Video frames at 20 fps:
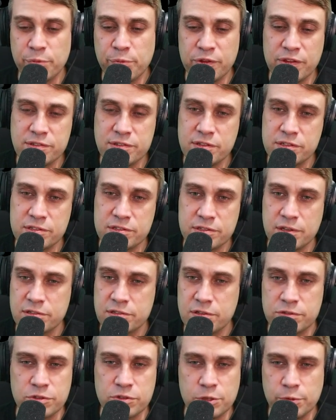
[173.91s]
But this is
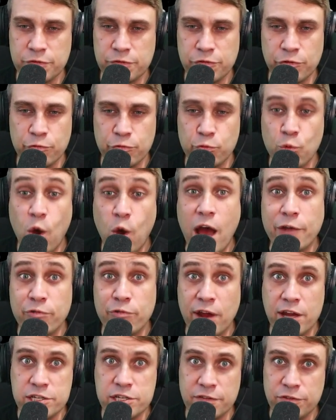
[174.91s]
suitable for a wide
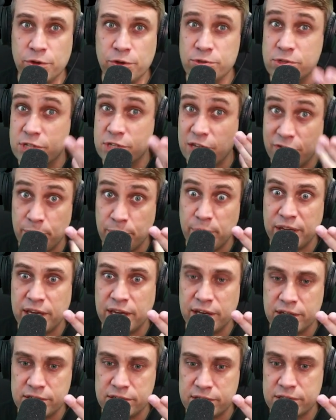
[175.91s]
range of users. Even
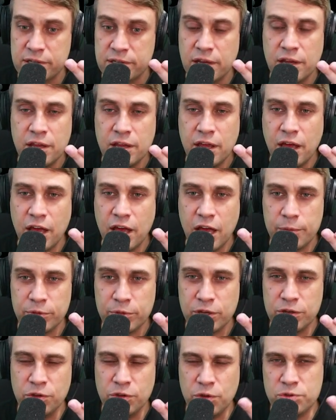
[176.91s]
beginners
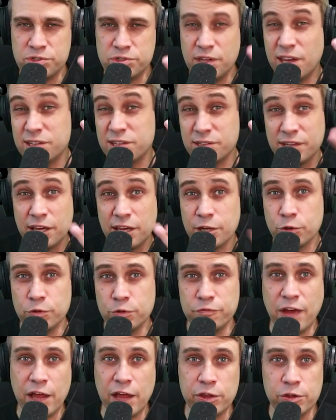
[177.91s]
can use these and get a
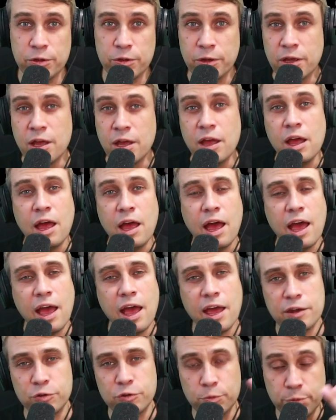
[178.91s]
good value
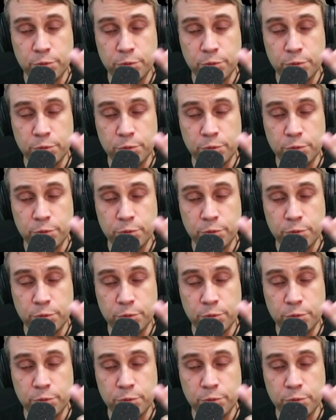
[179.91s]
and good